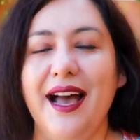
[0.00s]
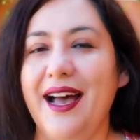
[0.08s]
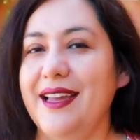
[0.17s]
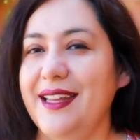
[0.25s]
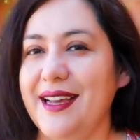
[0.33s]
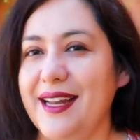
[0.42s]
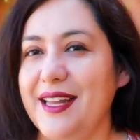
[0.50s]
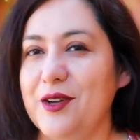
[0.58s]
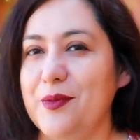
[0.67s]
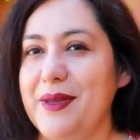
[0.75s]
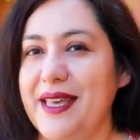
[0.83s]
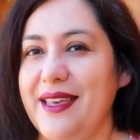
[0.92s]
Adding a
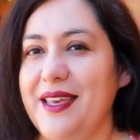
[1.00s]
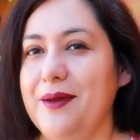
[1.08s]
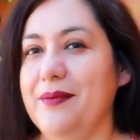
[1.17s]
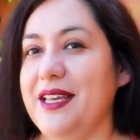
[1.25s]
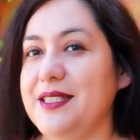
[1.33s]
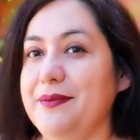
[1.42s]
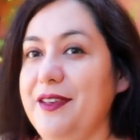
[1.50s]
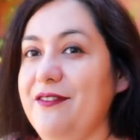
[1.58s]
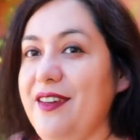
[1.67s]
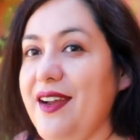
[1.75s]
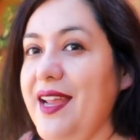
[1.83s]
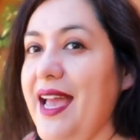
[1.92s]
little bit here makes me
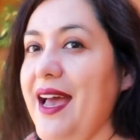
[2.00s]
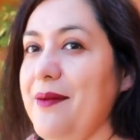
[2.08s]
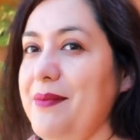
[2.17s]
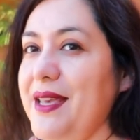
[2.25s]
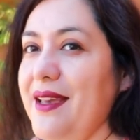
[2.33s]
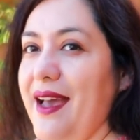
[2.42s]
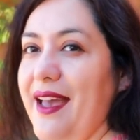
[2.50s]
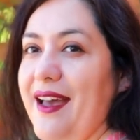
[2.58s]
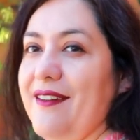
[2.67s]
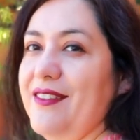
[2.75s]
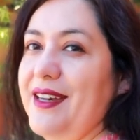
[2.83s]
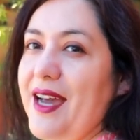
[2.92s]
very happy. I
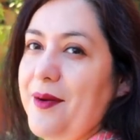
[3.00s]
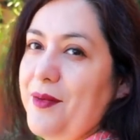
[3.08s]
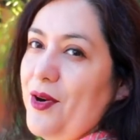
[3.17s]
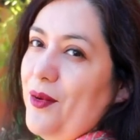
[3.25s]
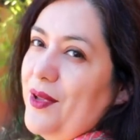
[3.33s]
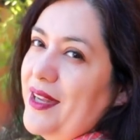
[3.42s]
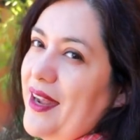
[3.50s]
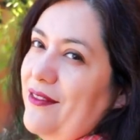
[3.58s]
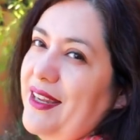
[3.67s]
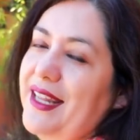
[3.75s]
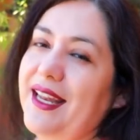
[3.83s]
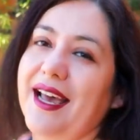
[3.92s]
have an armhole that I
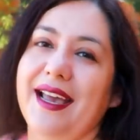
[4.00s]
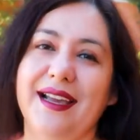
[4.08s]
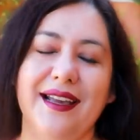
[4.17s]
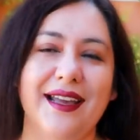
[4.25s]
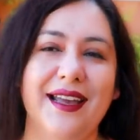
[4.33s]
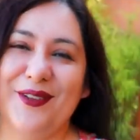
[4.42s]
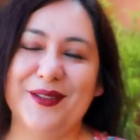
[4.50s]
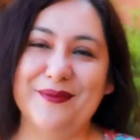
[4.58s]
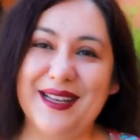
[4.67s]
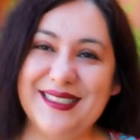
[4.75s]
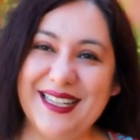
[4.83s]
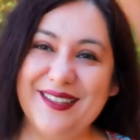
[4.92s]
really like. So the
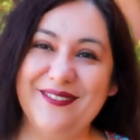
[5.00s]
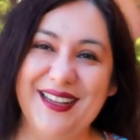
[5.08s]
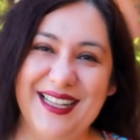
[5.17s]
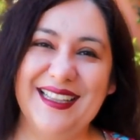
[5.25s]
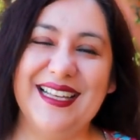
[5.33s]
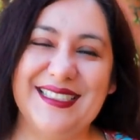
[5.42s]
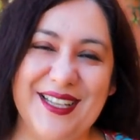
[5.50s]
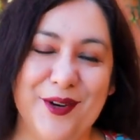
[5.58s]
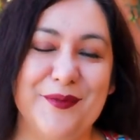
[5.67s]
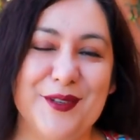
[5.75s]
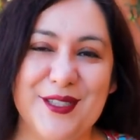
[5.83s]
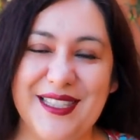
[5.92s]
muslin really does
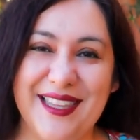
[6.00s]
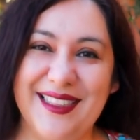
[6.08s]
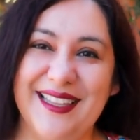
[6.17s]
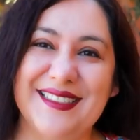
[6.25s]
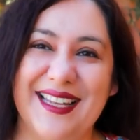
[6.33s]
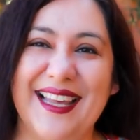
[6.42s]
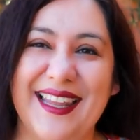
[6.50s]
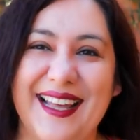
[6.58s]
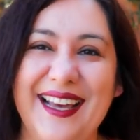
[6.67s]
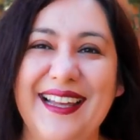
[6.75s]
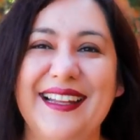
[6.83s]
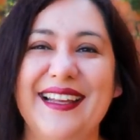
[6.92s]
help you see things like
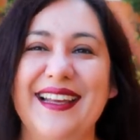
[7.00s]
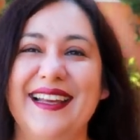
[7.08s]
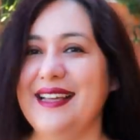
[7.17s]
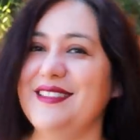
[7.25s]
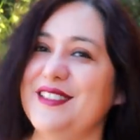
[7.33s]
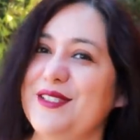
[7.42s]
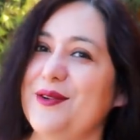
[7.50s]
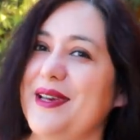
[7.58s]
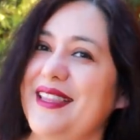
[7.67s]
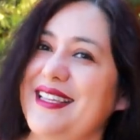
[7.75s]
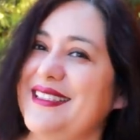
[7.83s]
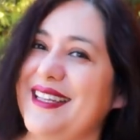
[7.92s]
that. And just look
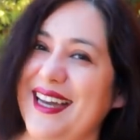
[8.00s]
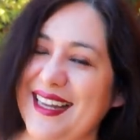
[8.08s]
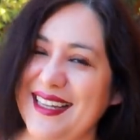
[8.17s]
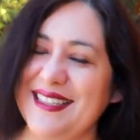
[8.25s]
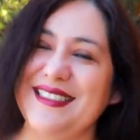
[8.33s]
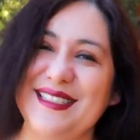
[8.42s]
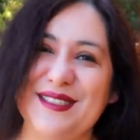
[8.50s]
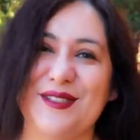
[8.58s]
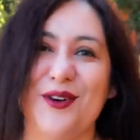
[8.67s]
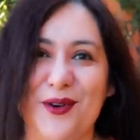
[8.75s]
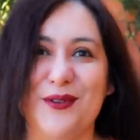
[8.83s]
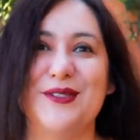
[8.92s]
at these colors, it's
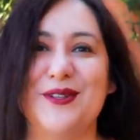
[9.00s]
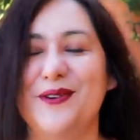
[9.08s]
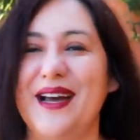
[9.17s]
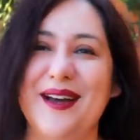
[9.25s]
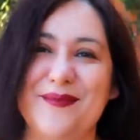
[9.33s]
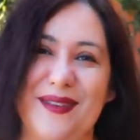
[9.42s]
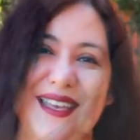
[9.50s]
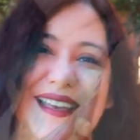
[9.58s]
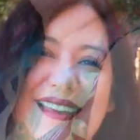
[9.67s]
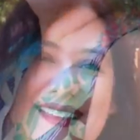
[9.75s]
so, so happy.